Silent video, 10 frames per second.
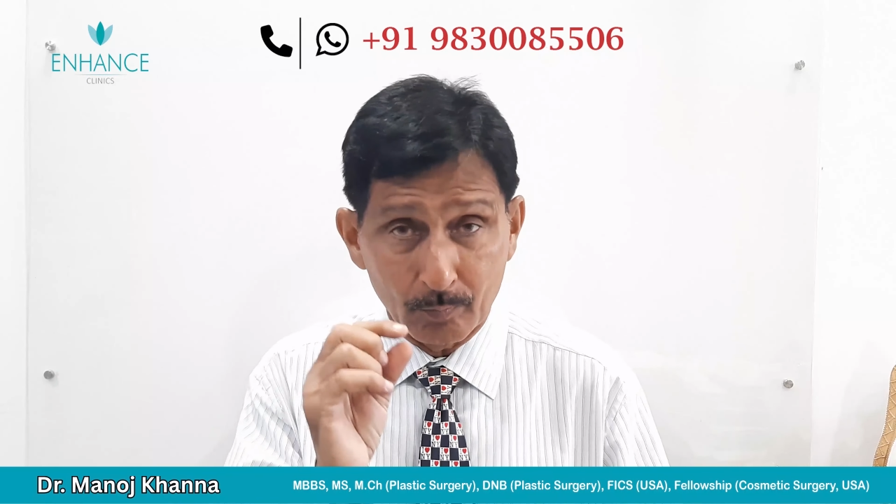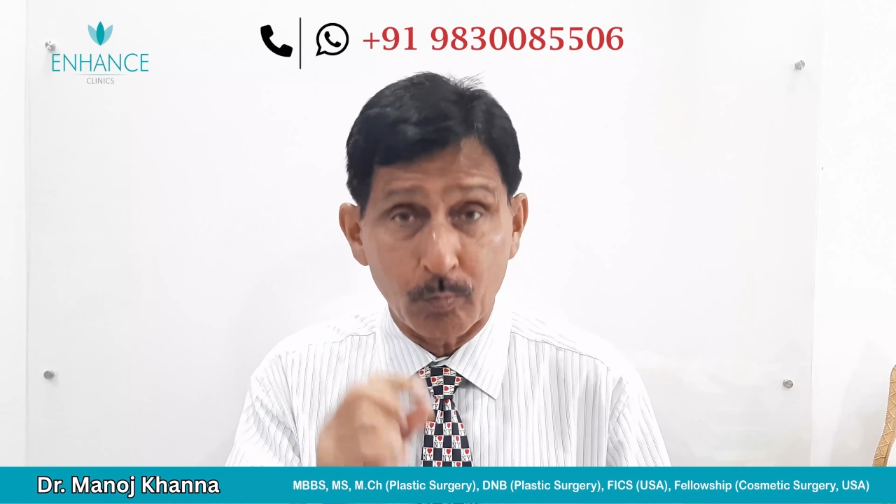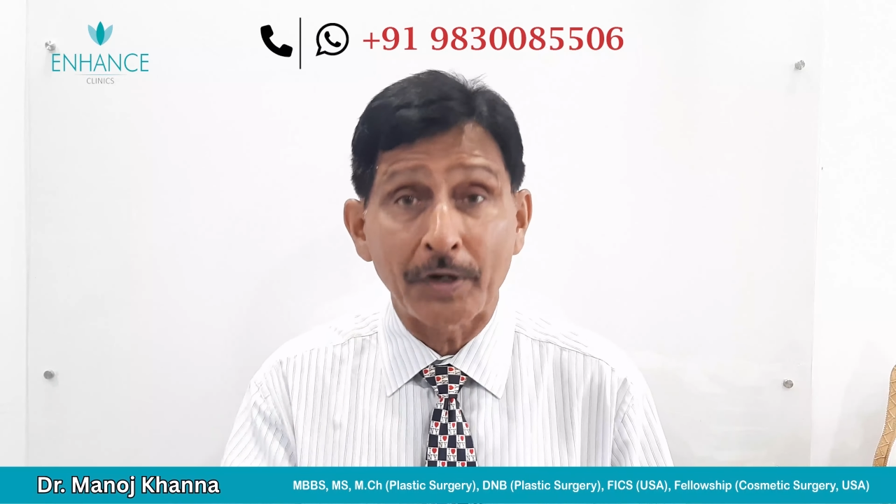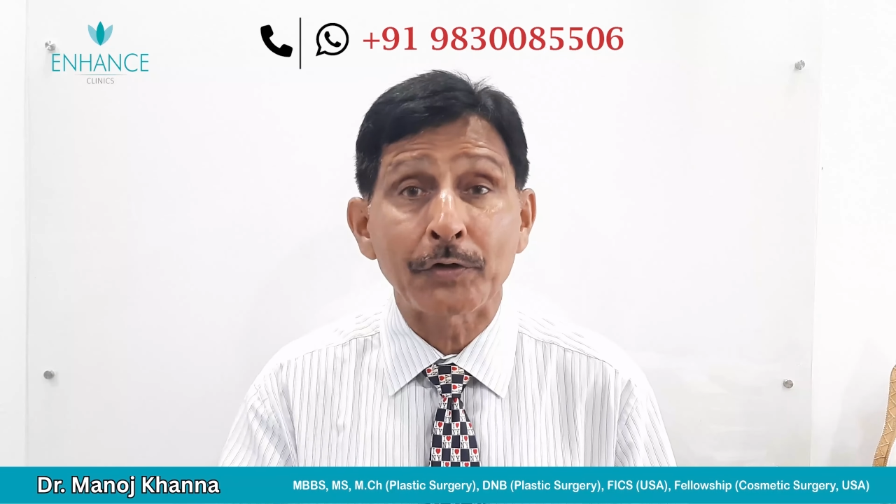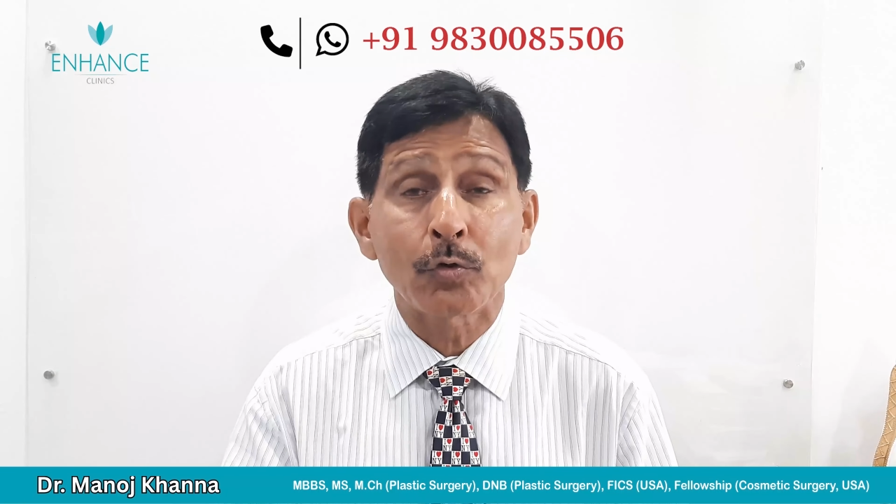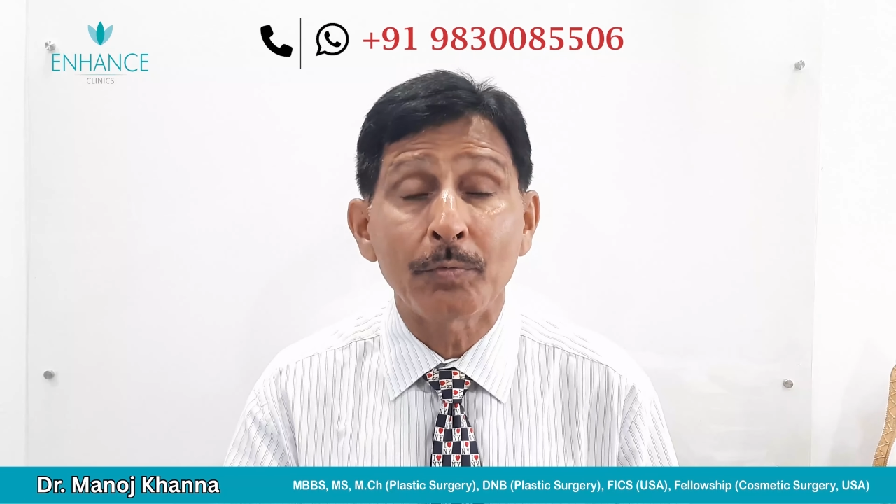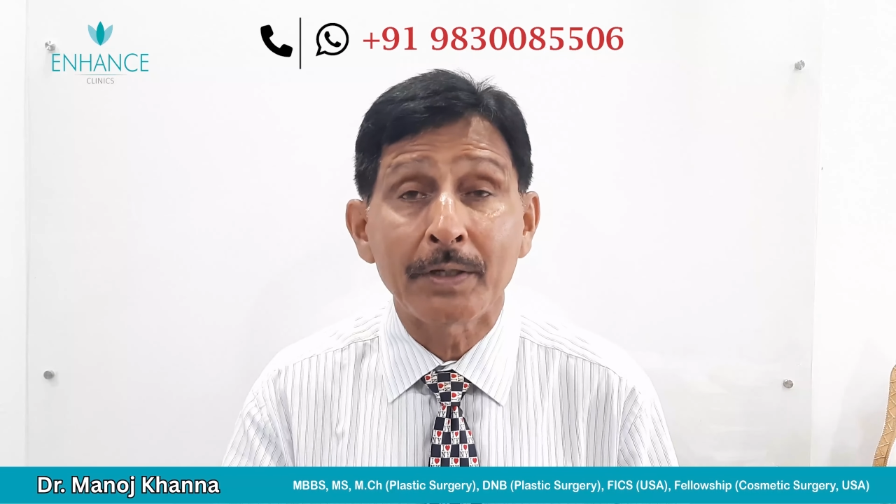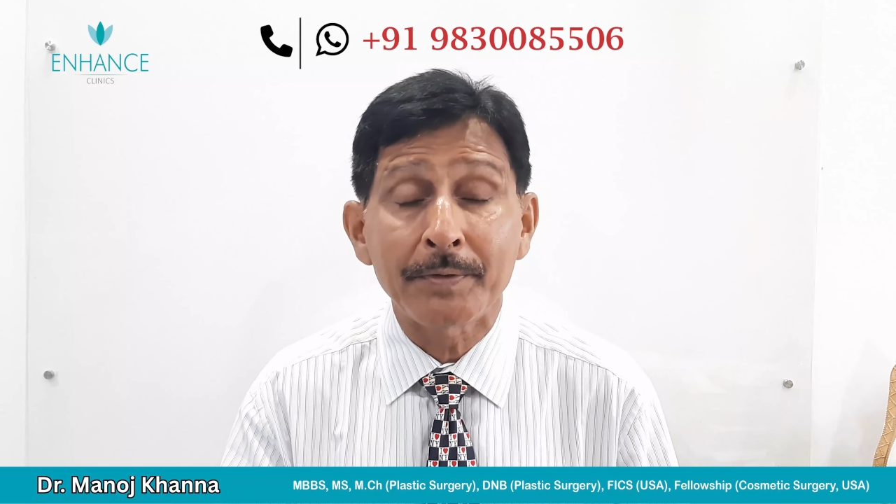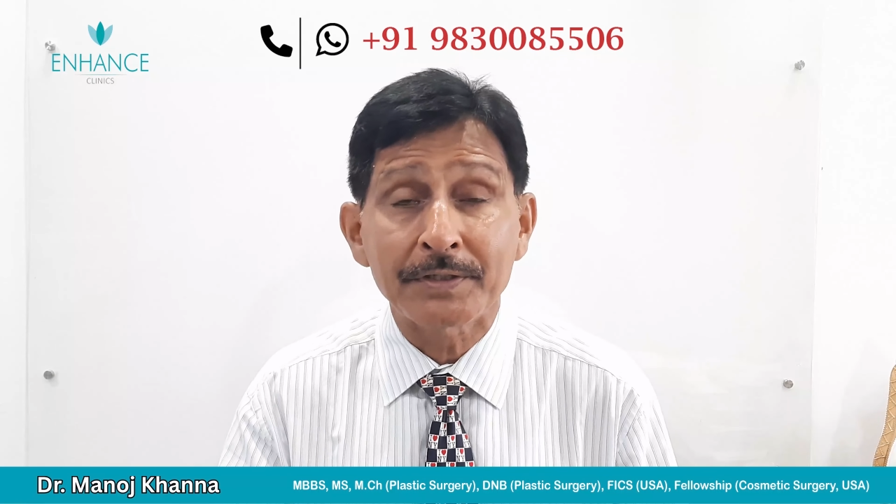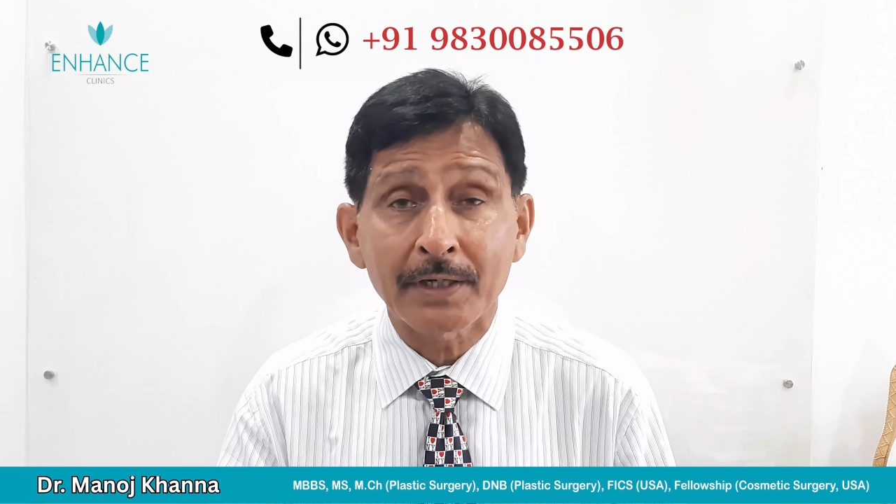0.2
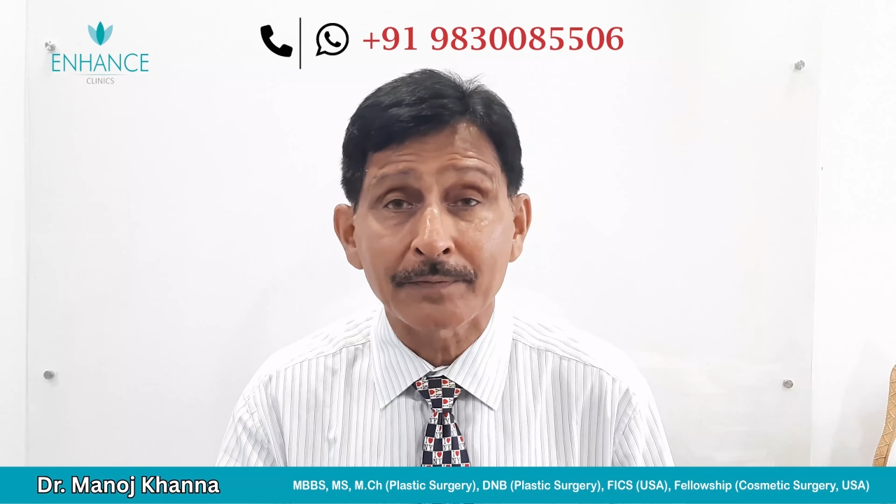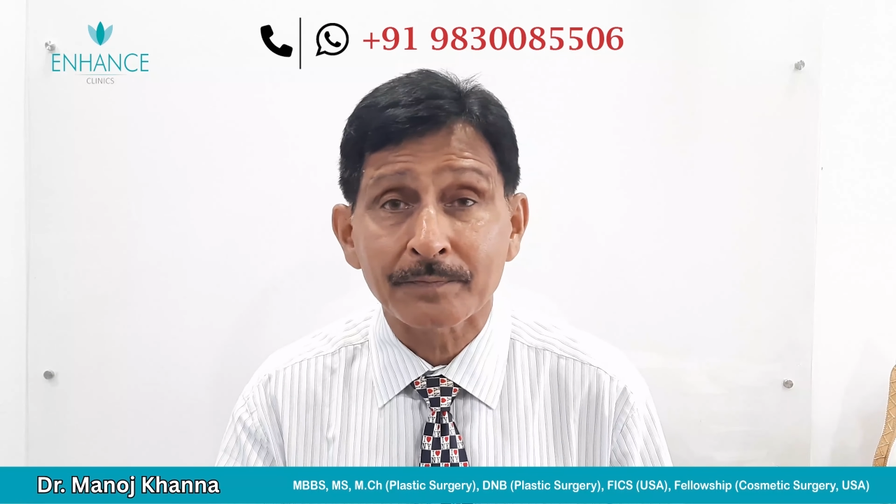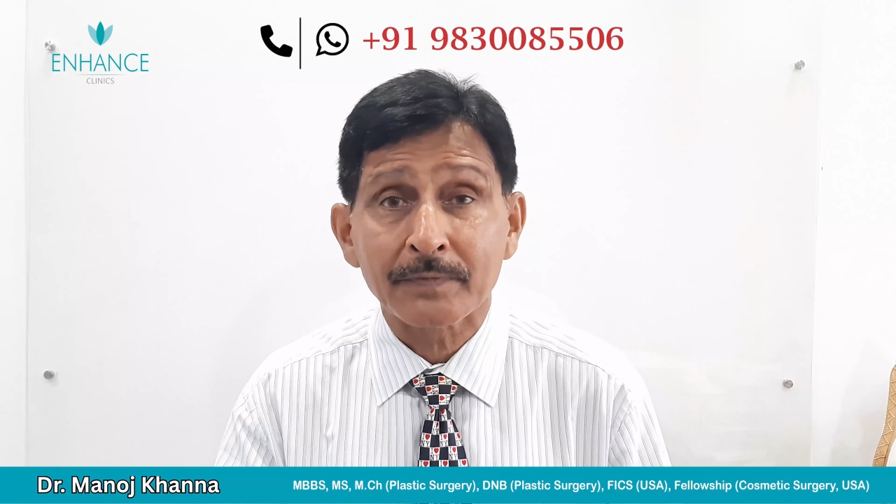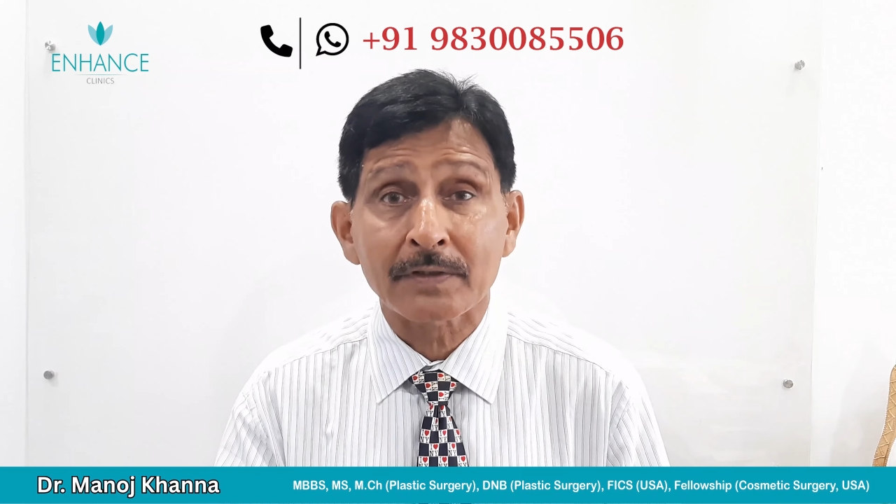millimeter,